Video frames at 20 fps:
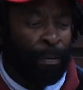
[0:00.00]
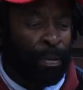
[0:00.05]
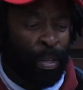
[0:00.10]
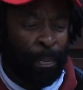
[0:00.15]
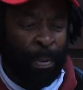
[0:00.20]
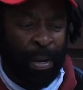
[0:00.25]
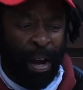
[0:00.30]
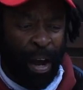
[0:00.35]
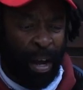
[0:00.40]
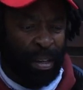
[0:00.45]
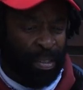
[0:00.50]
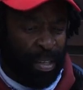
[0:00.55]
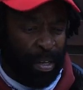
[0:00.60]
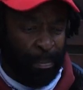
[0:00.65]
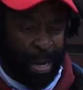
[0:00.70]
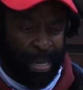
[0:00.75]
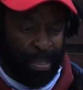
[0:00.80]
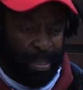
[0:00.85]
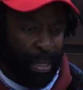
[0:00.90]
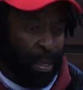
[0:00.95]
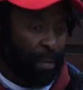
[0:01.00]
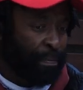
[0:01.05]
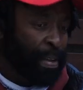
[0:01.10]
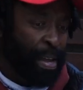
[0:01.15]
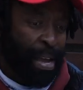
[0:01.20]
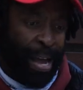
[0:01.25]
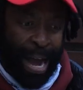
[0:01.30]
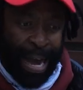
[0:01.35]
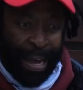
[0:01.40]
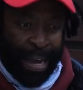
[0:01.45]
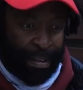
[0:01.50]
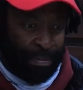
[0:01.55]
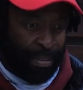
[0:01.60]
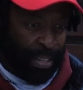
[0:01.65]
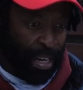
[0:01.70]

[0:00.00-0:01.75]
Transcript: also been asking myself, I have